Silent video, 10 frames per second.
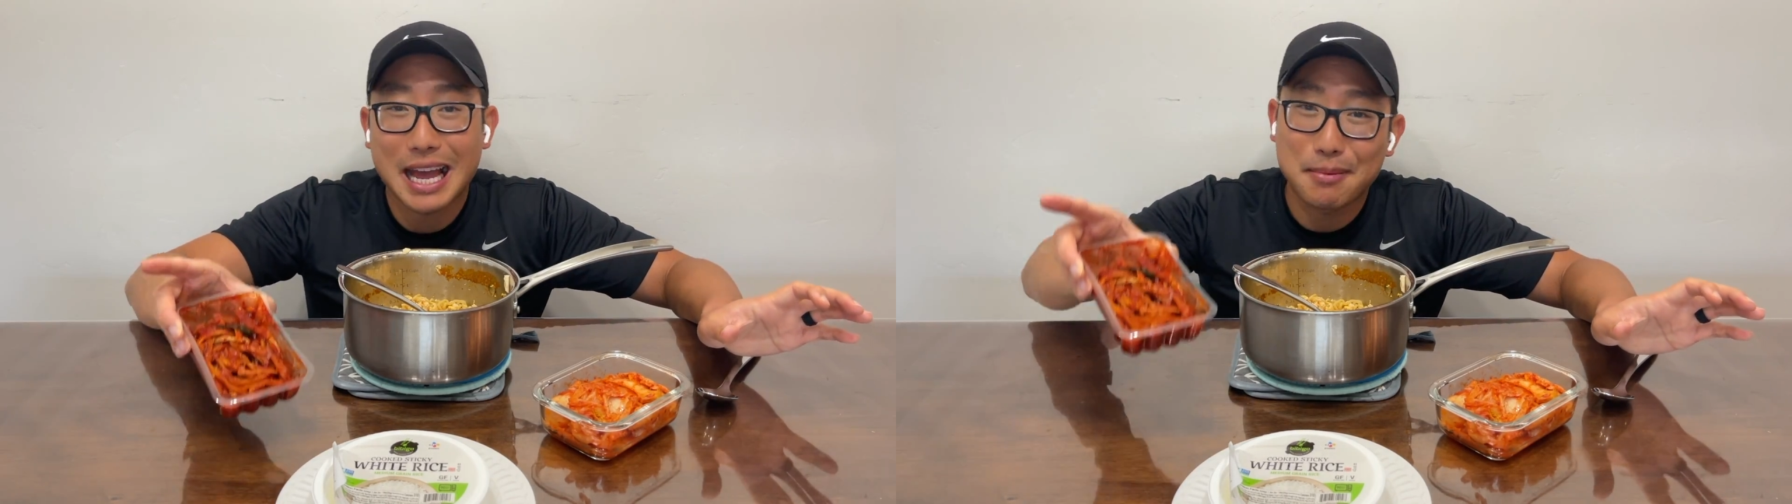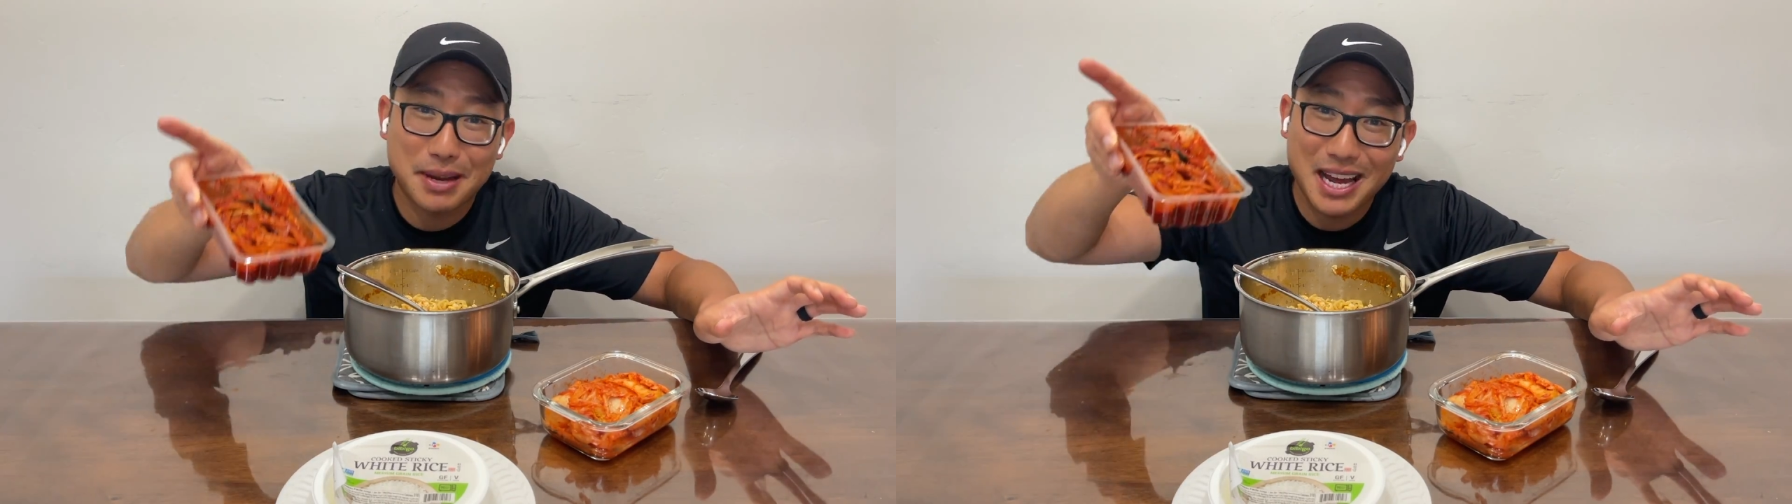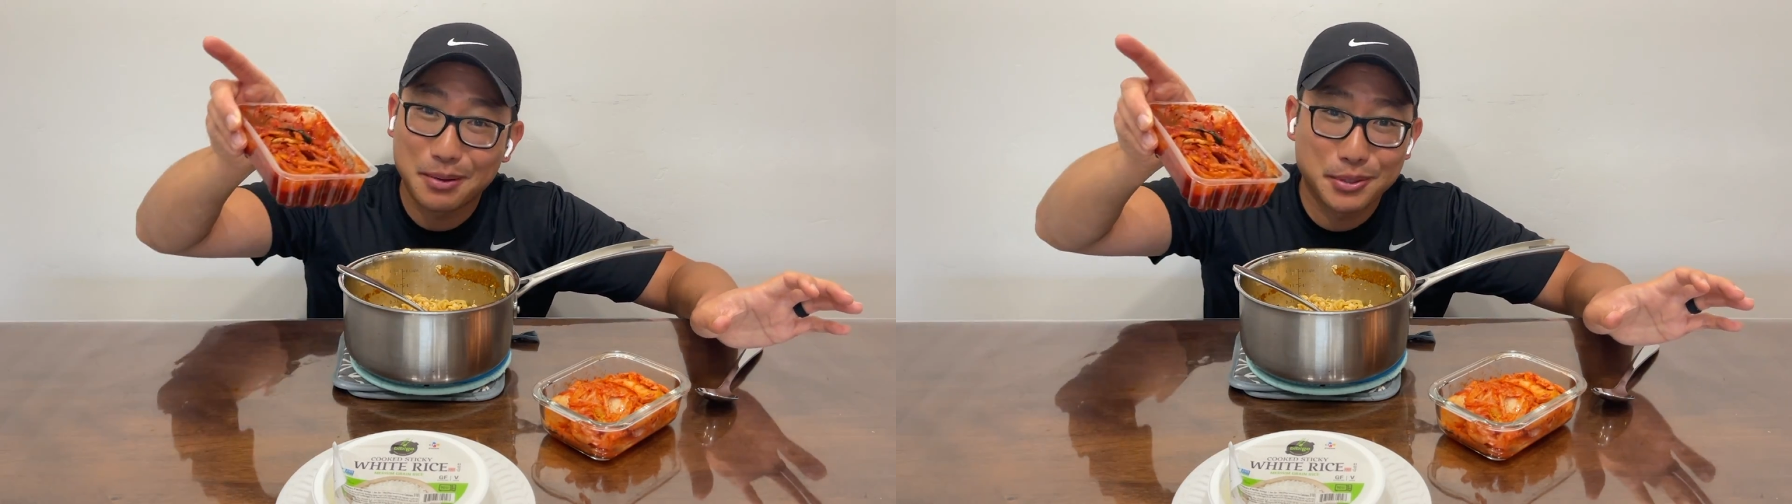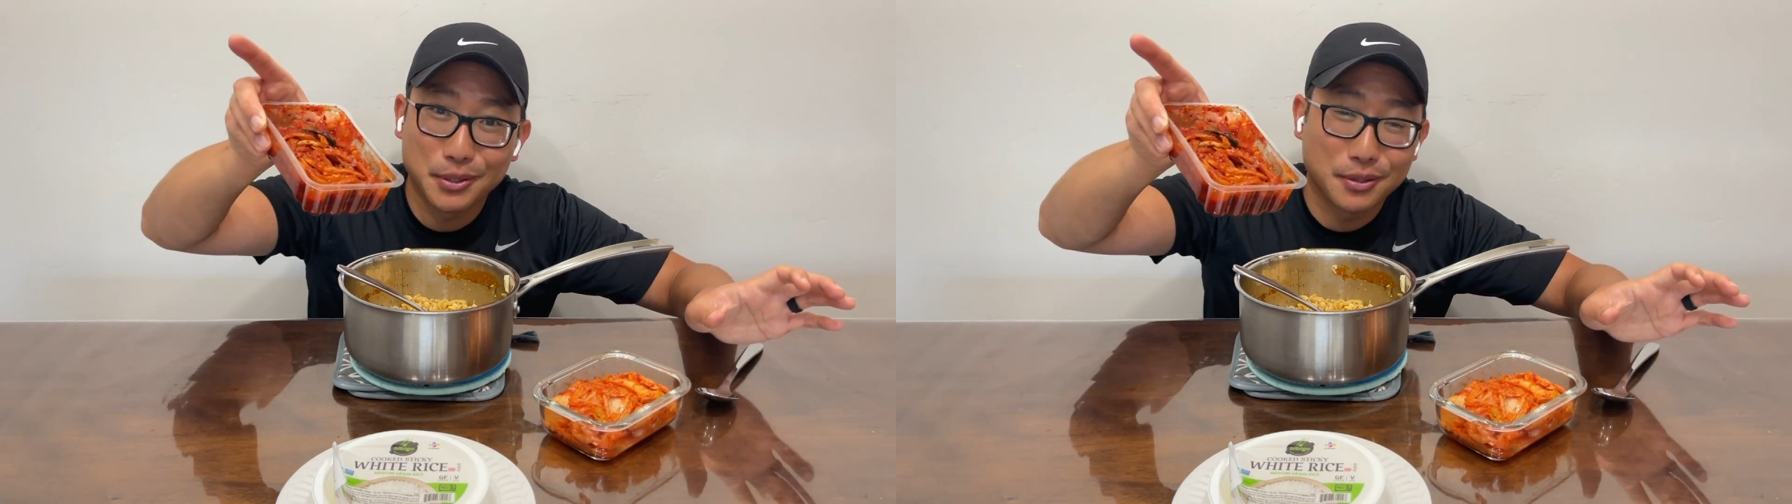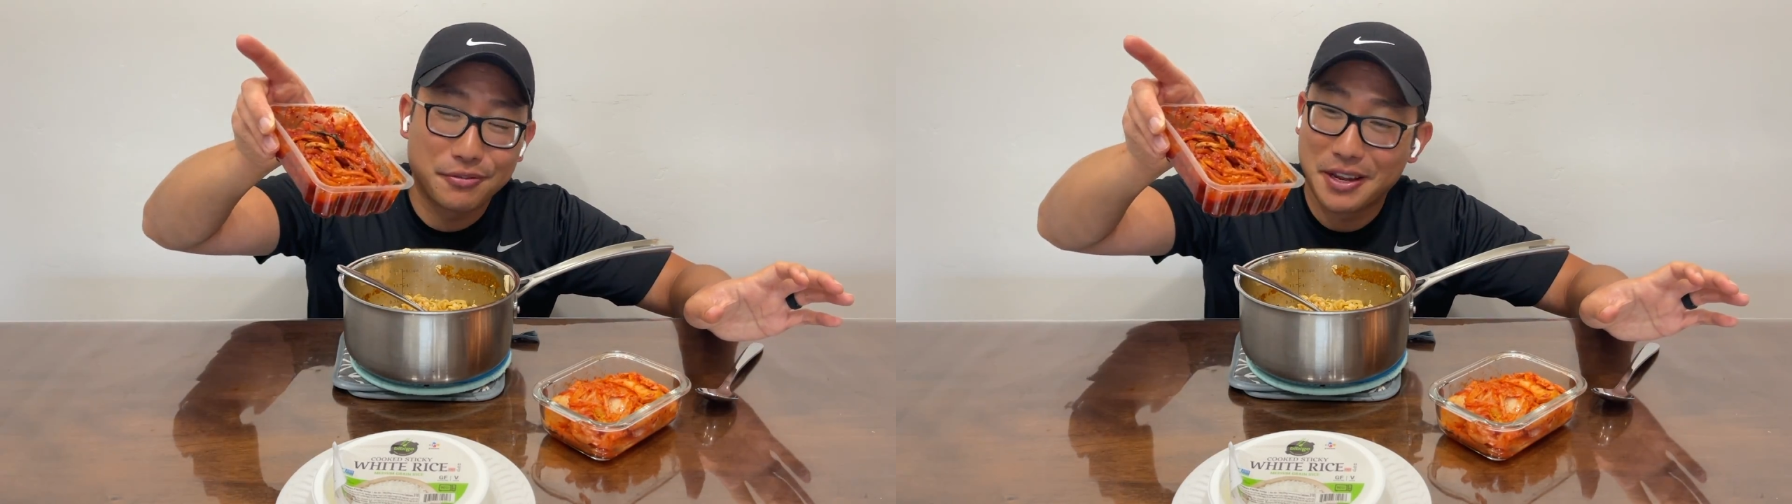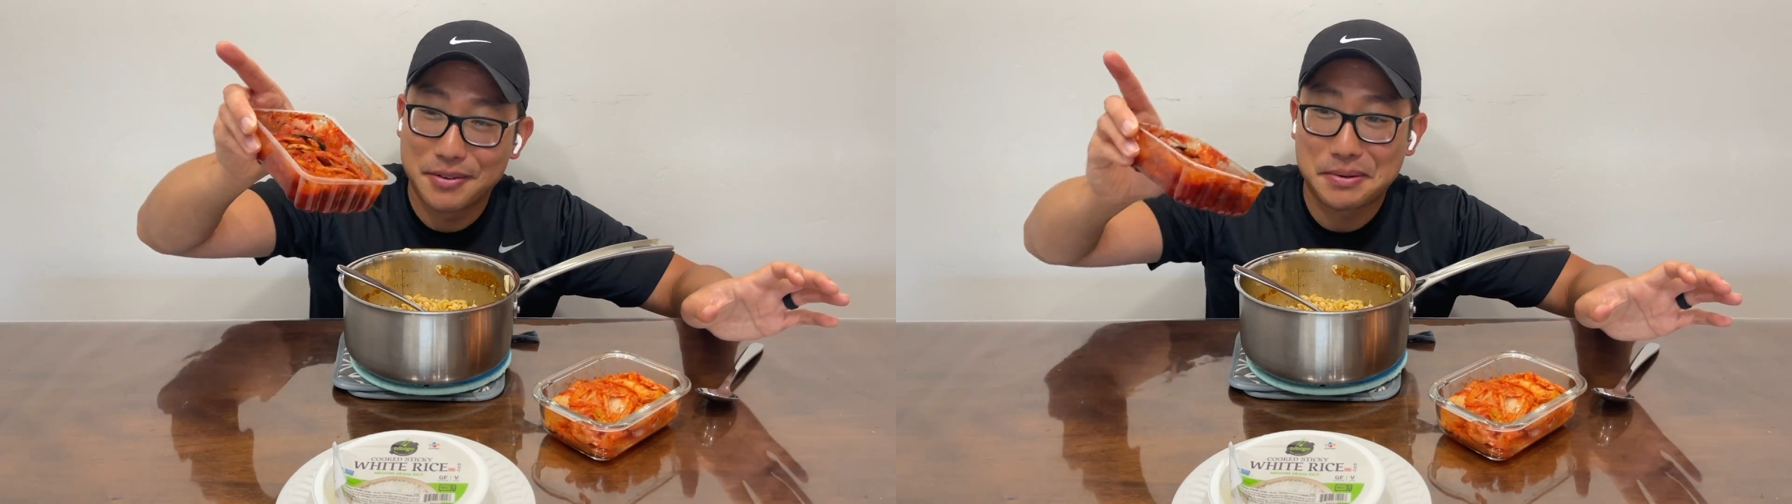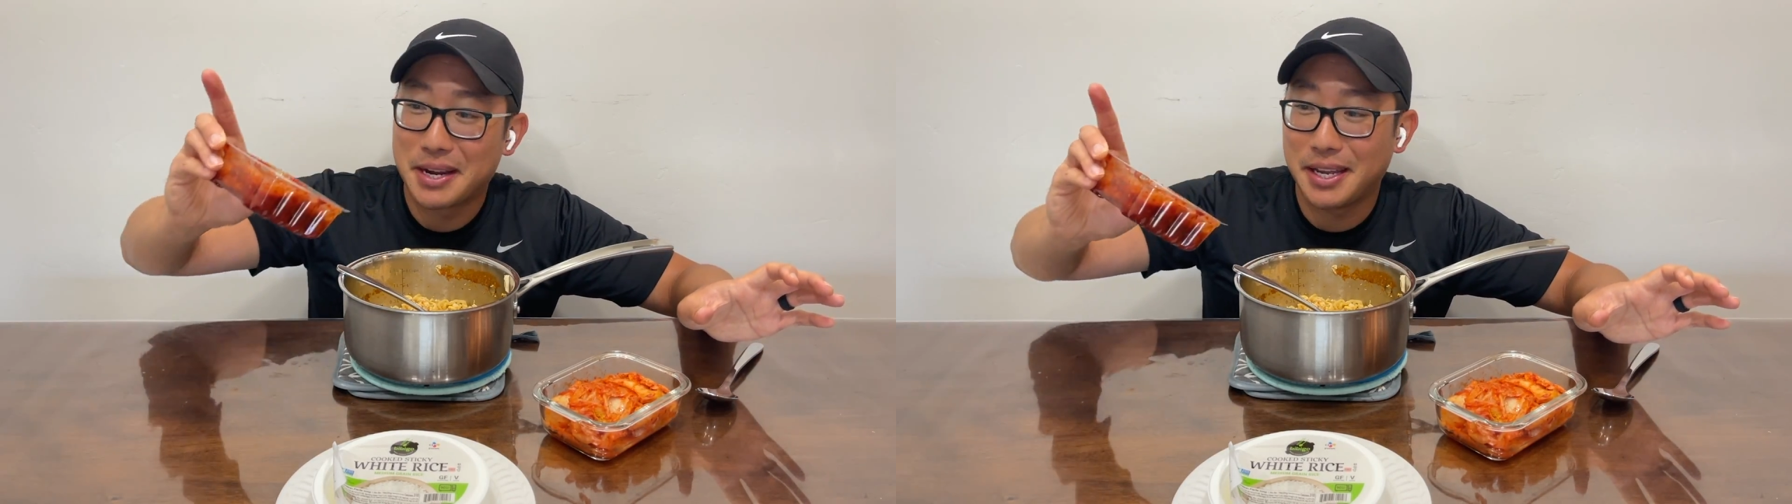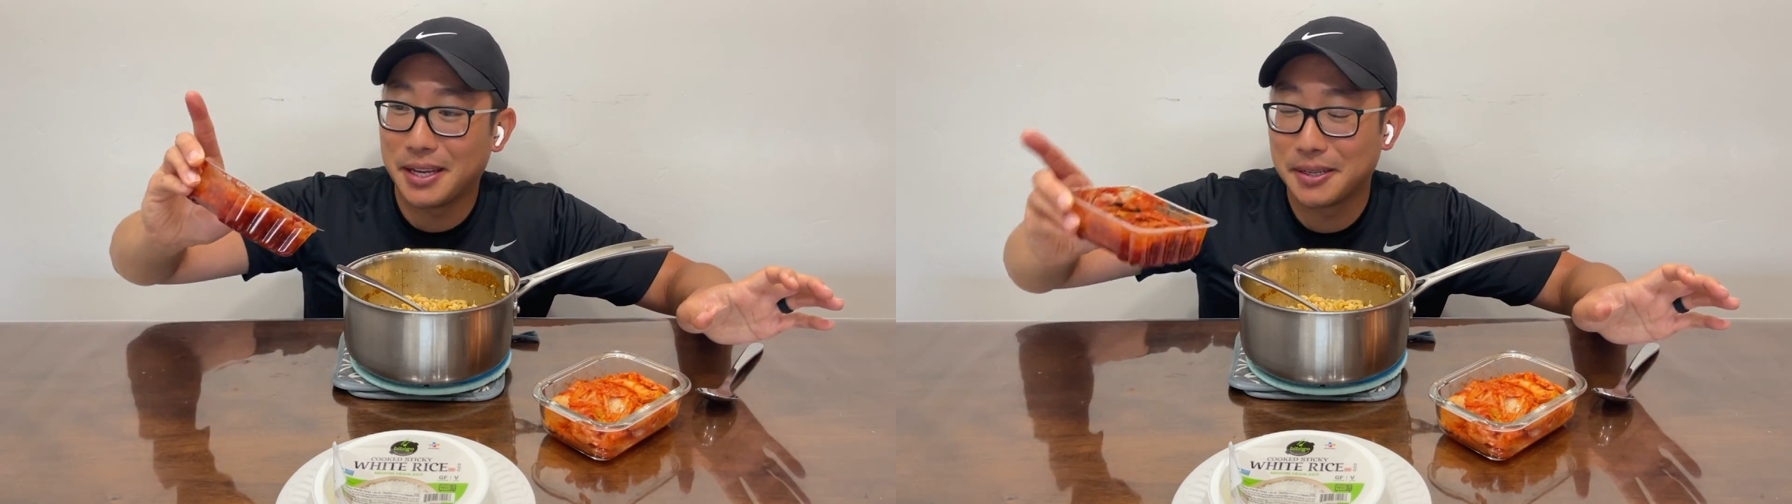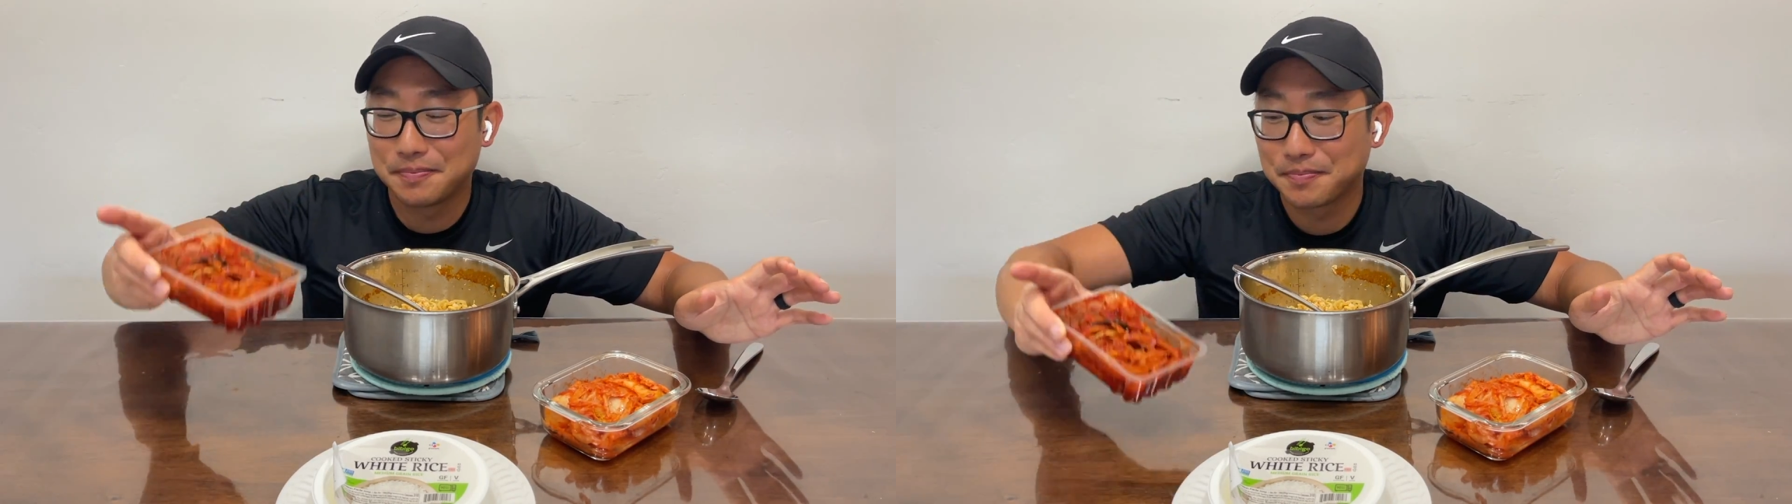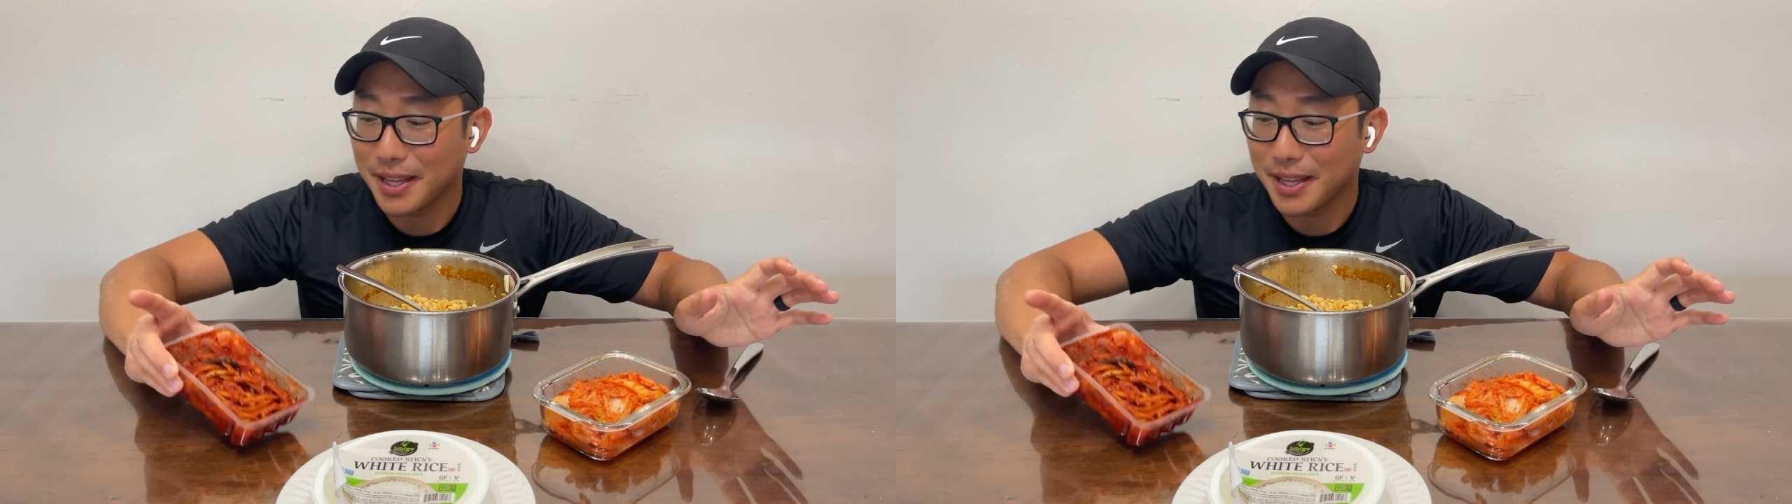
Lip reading: my absolute favorite right here.